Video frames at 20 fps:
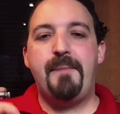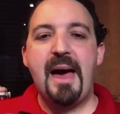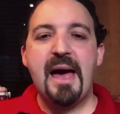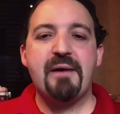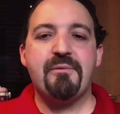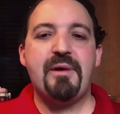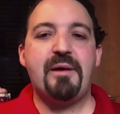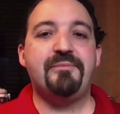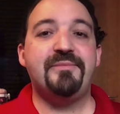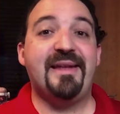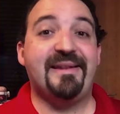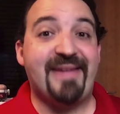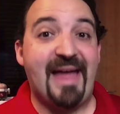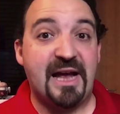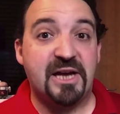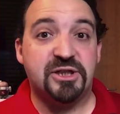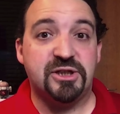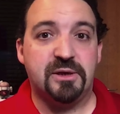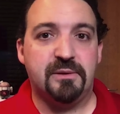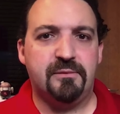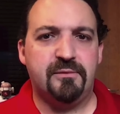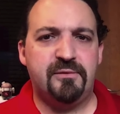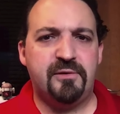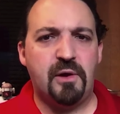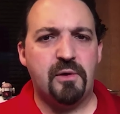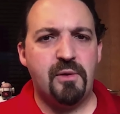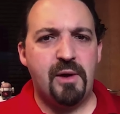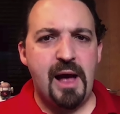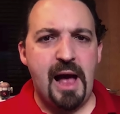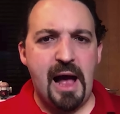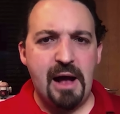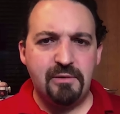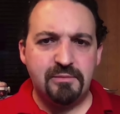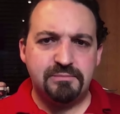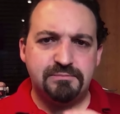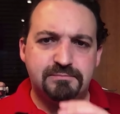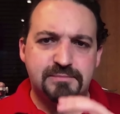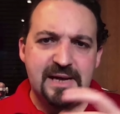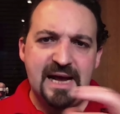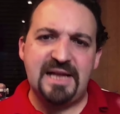background detection. So how
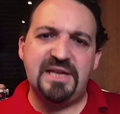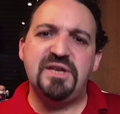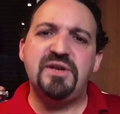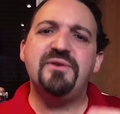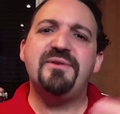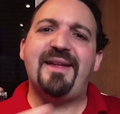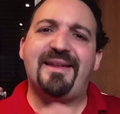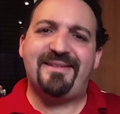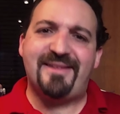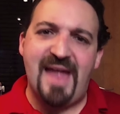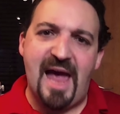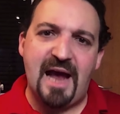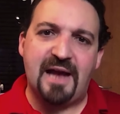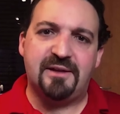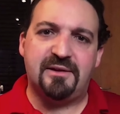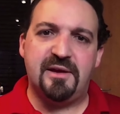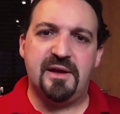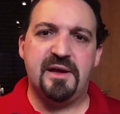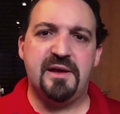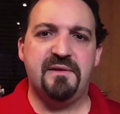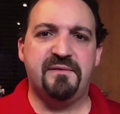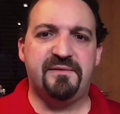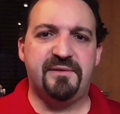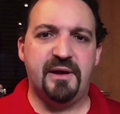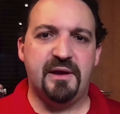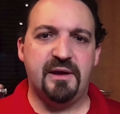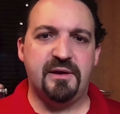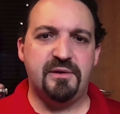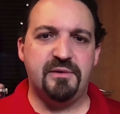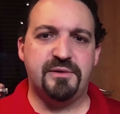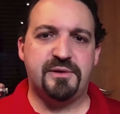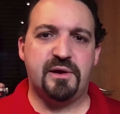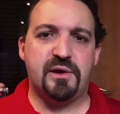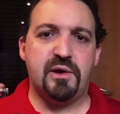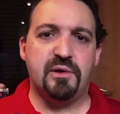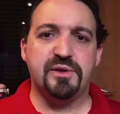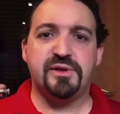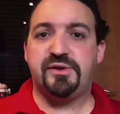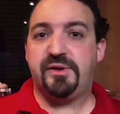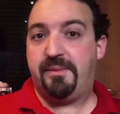can you detect if the user
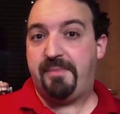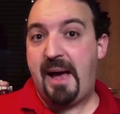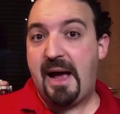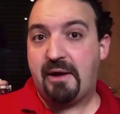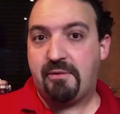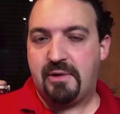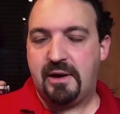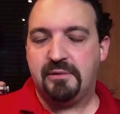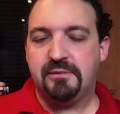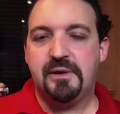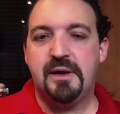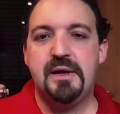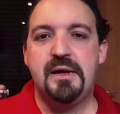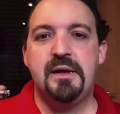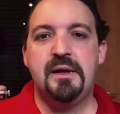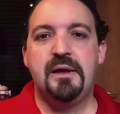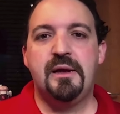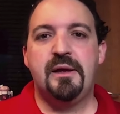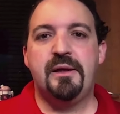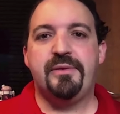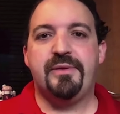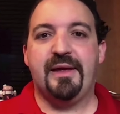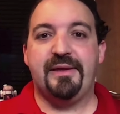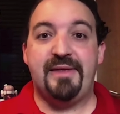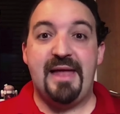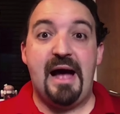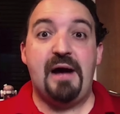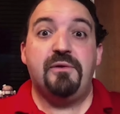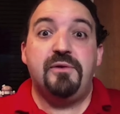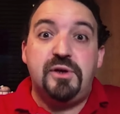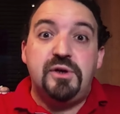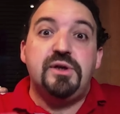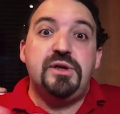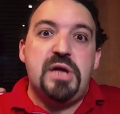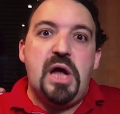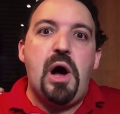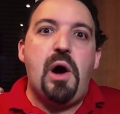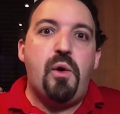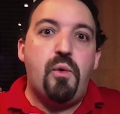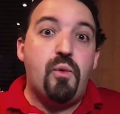goes to the background that now you
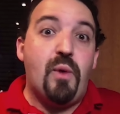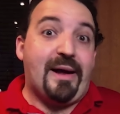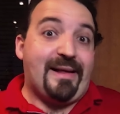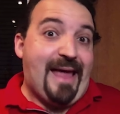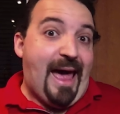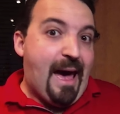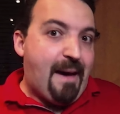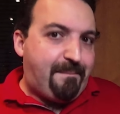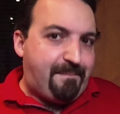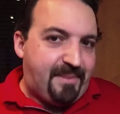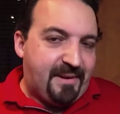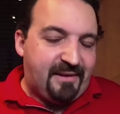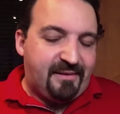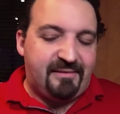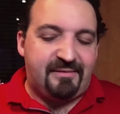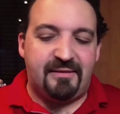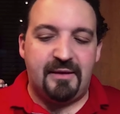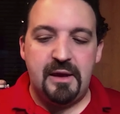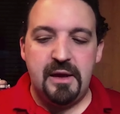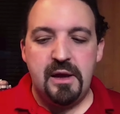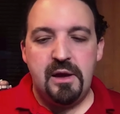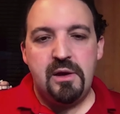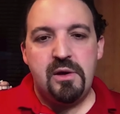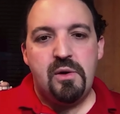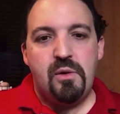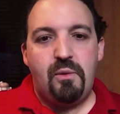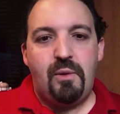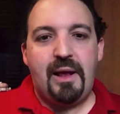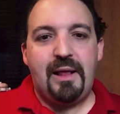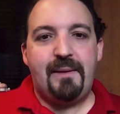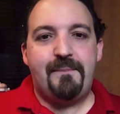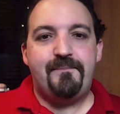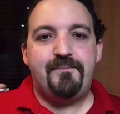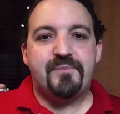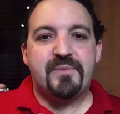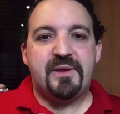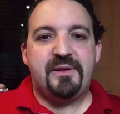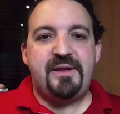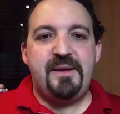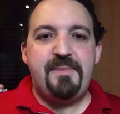know what happens? Well,
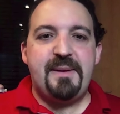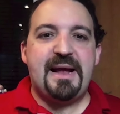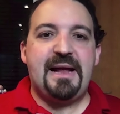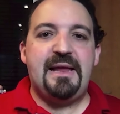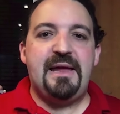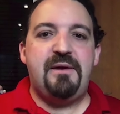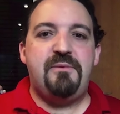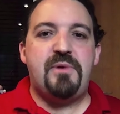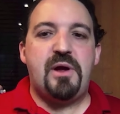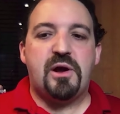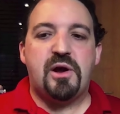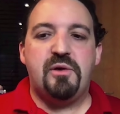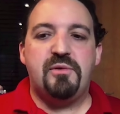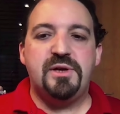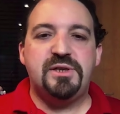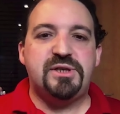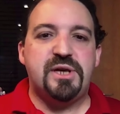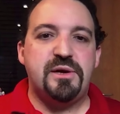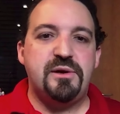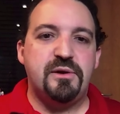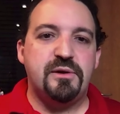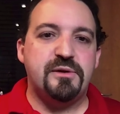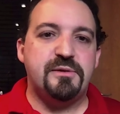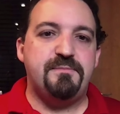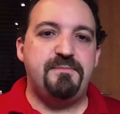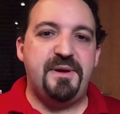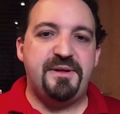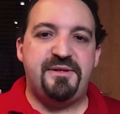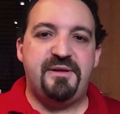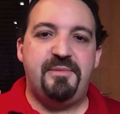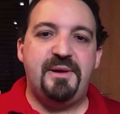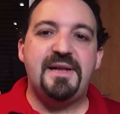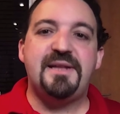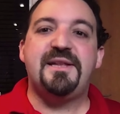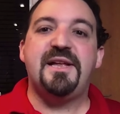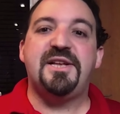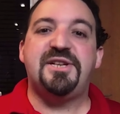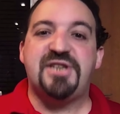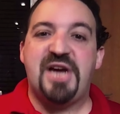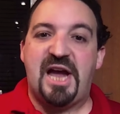typically we're going to use
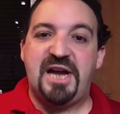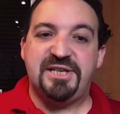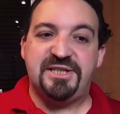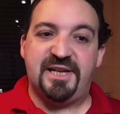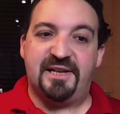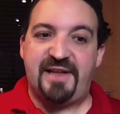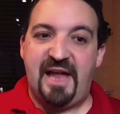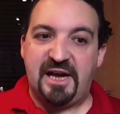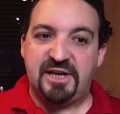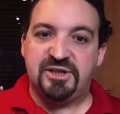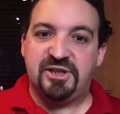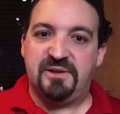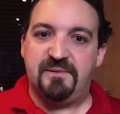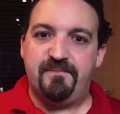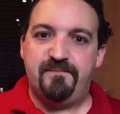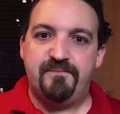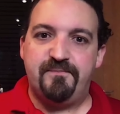visibility change detection.